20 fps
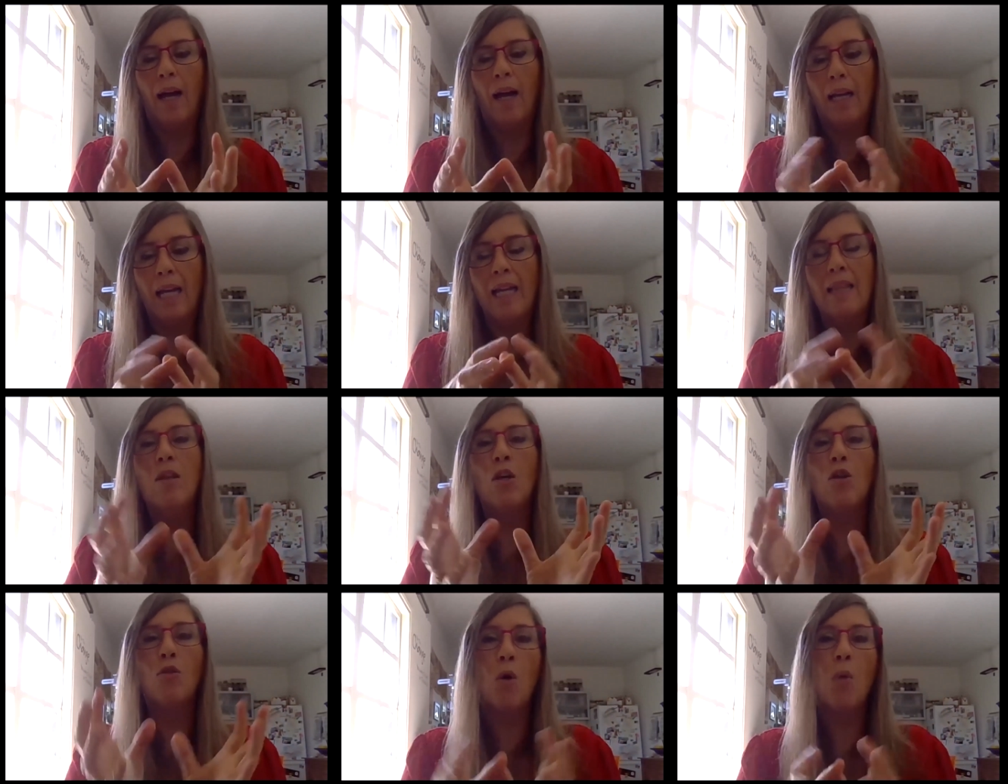
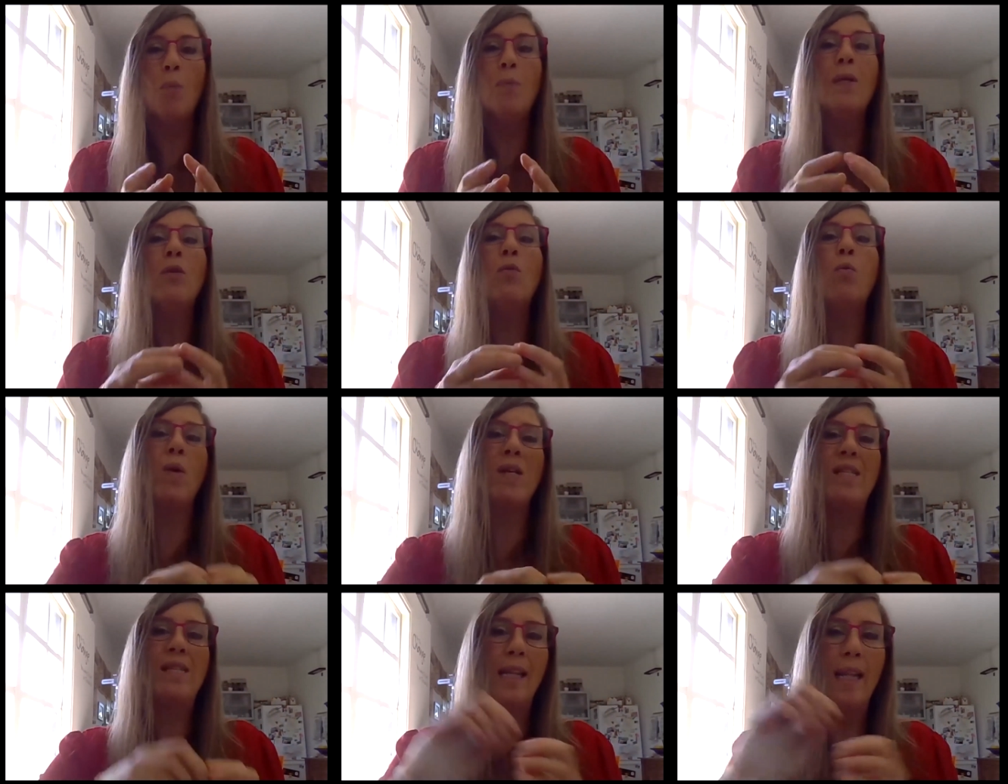in the group that
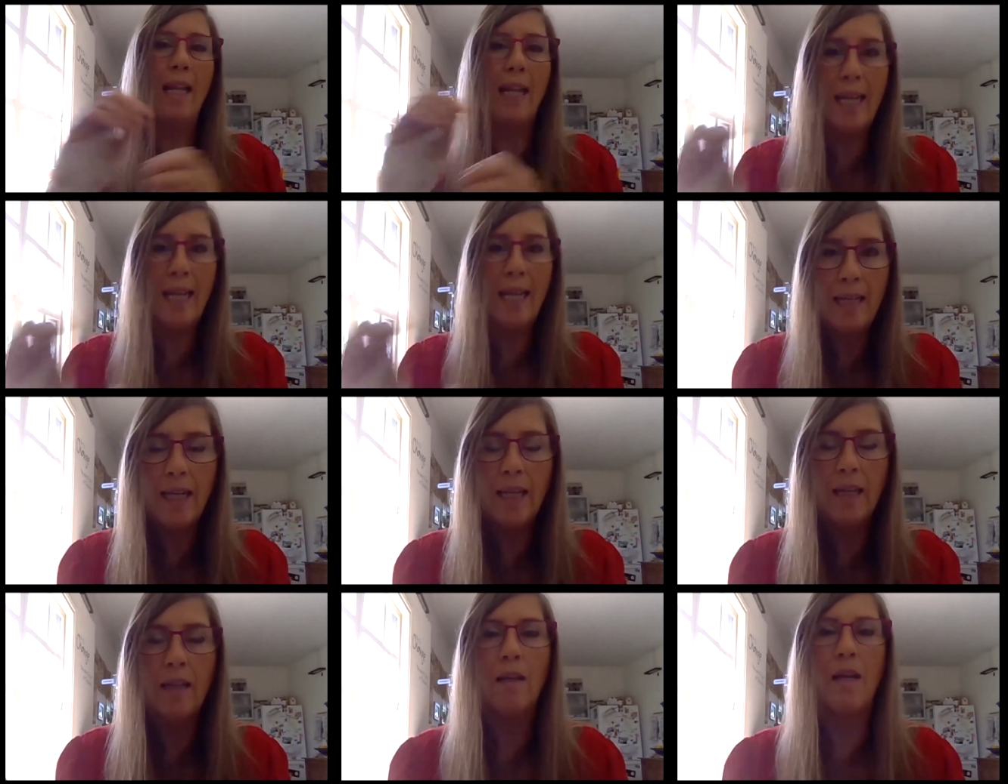was
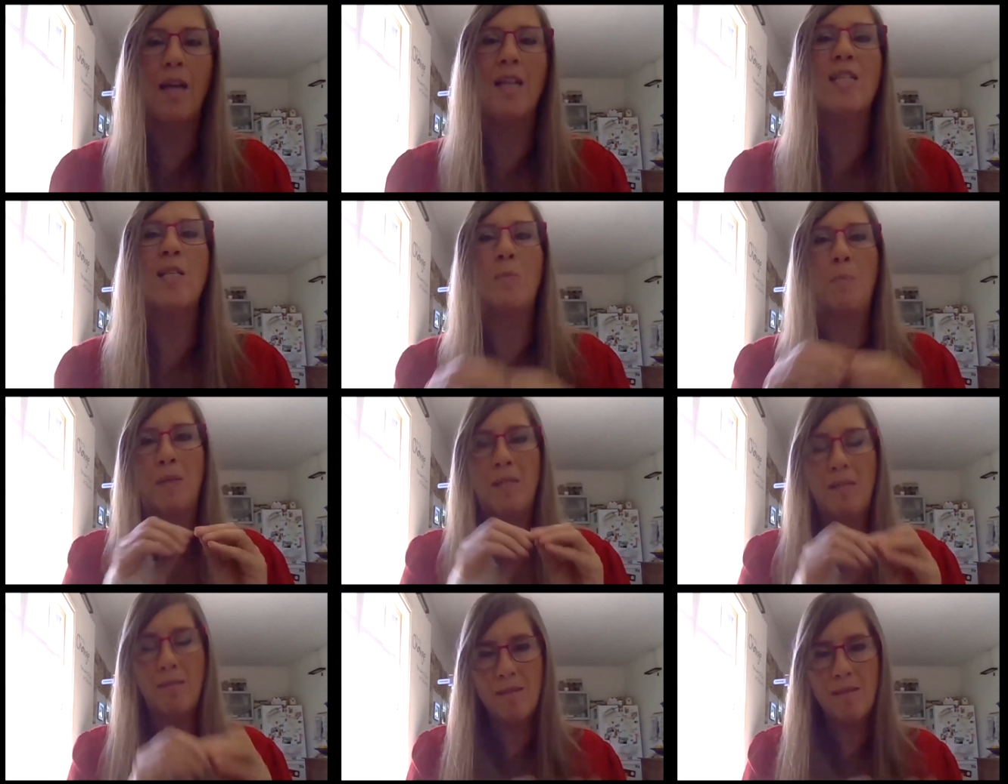leading a
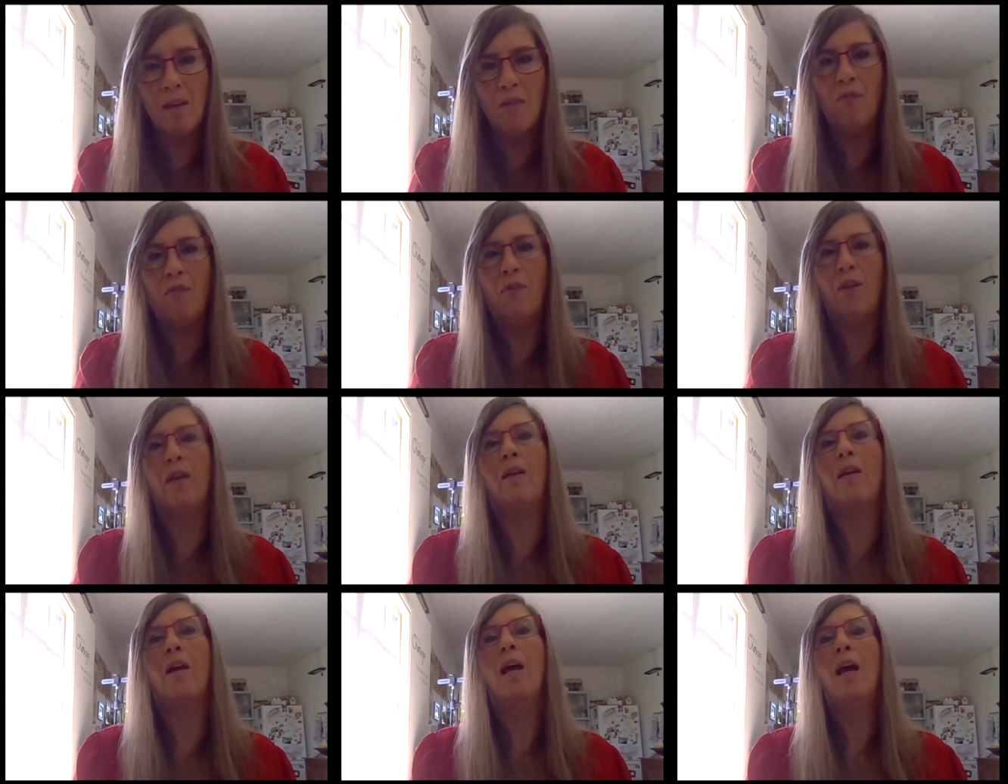
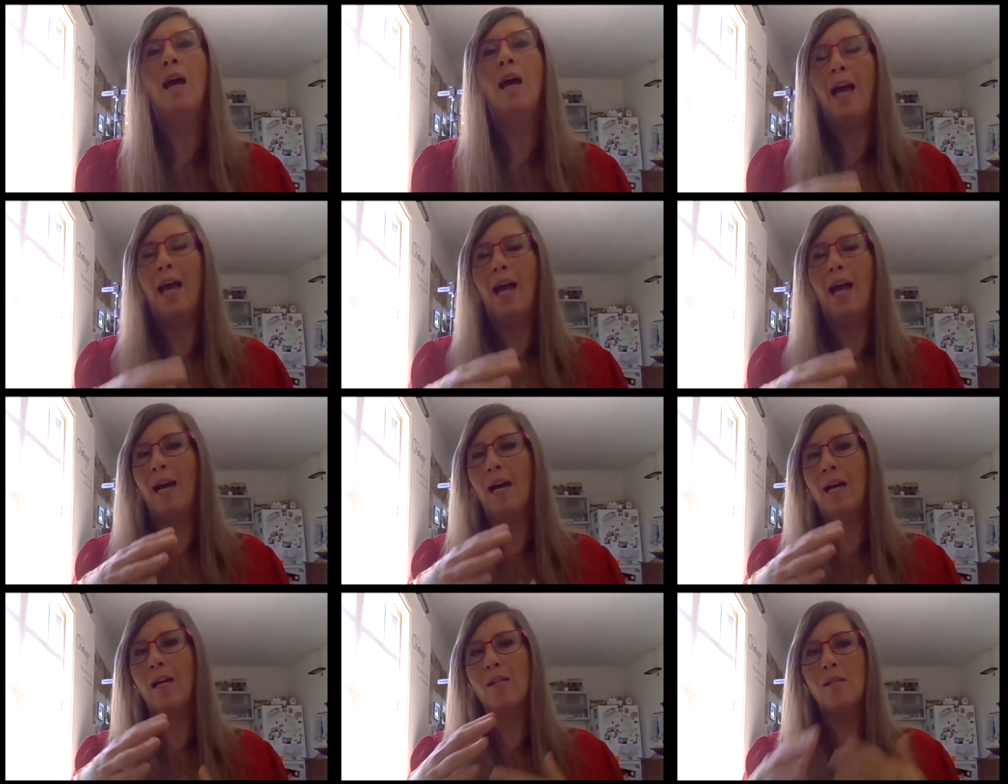specific
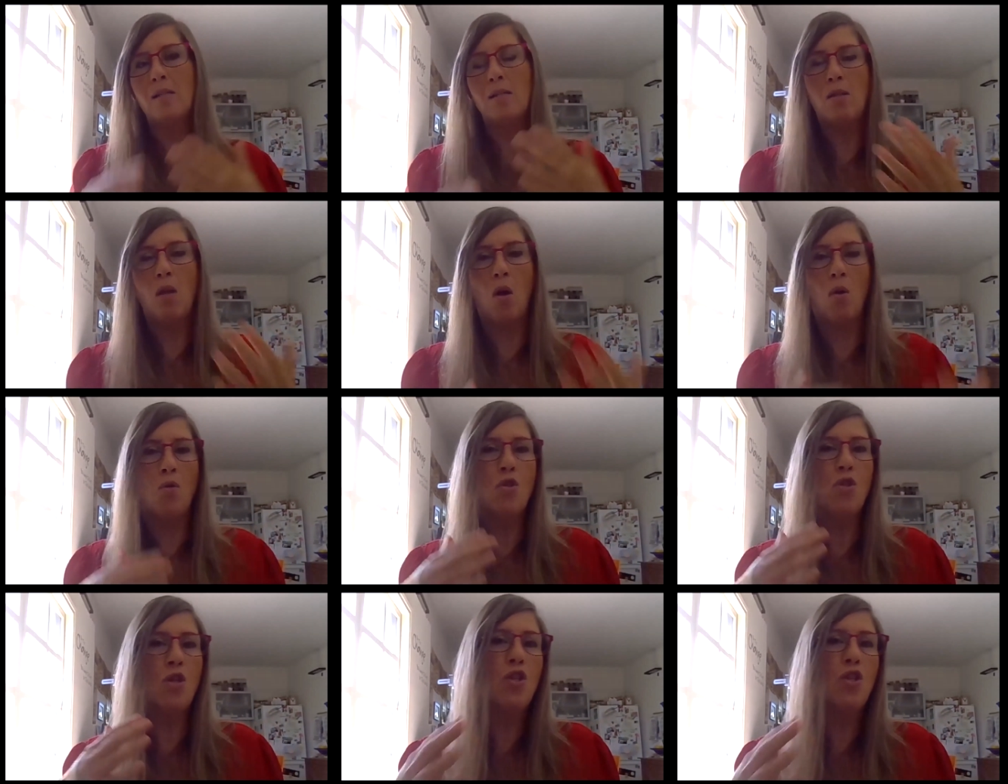
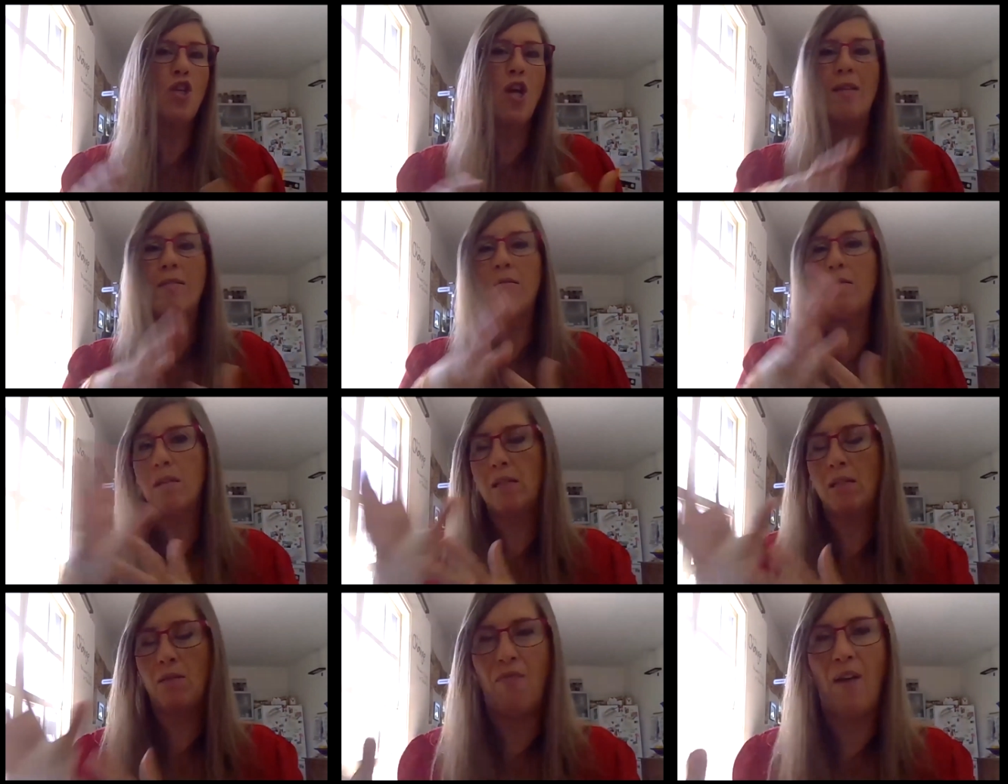social
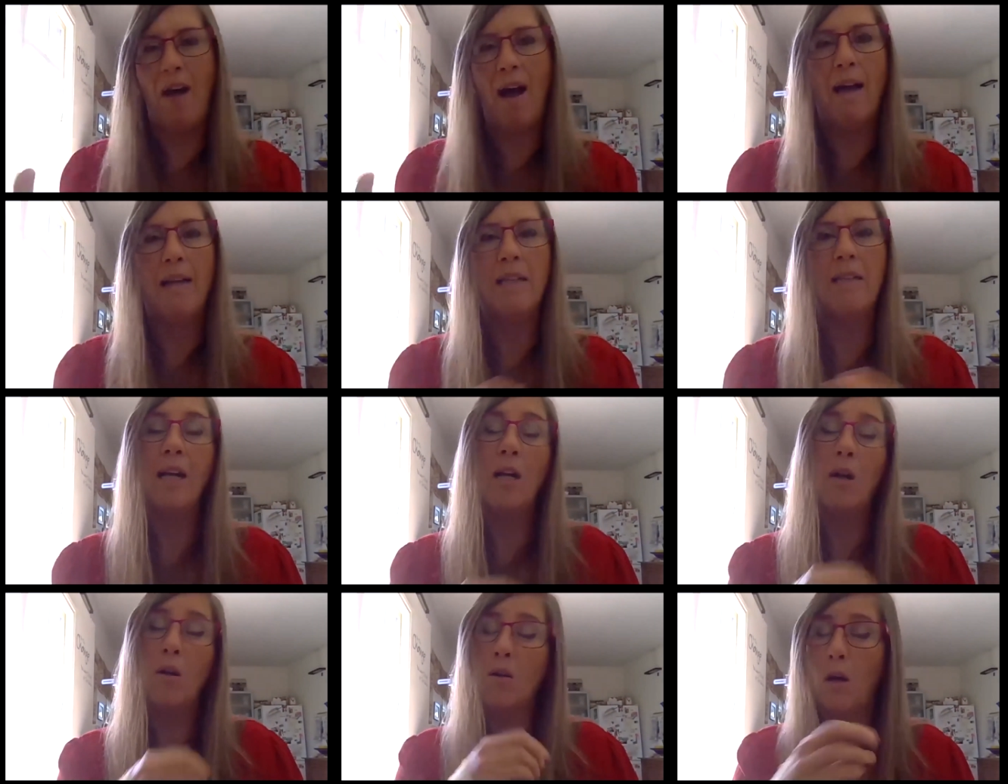justice fight,
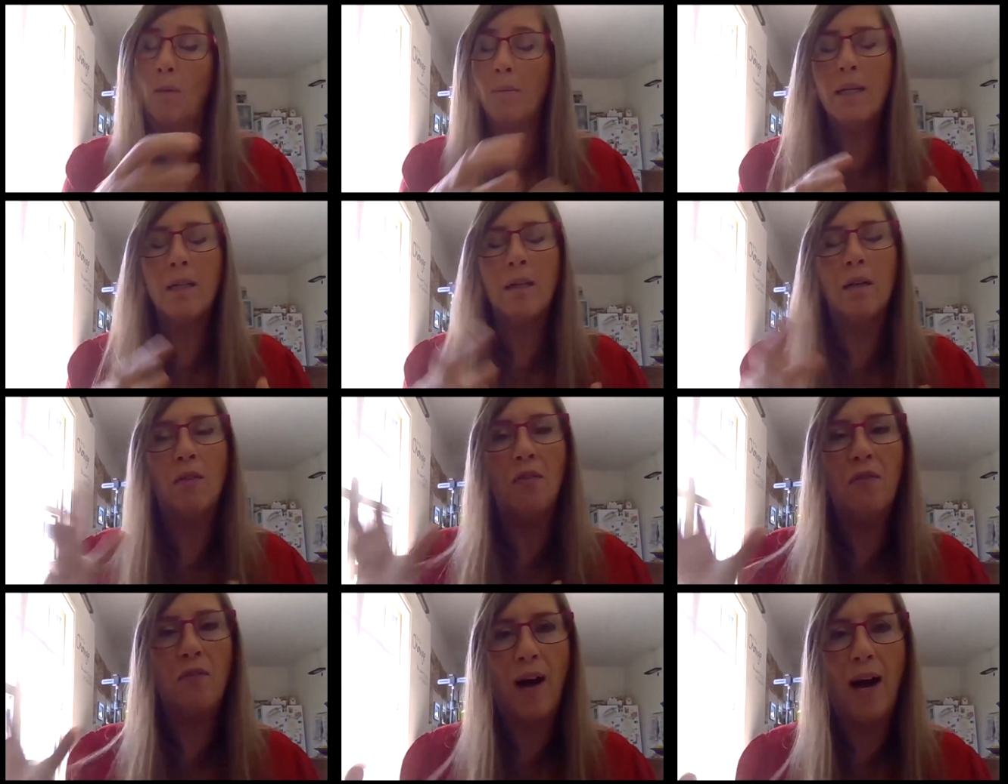
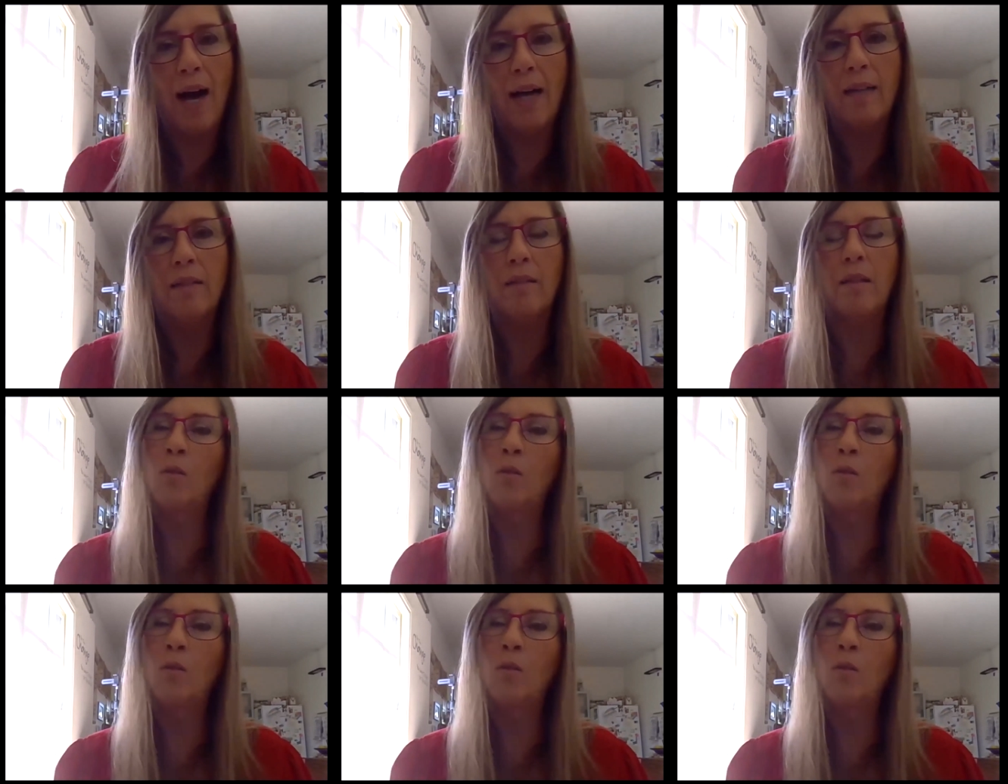economical fight.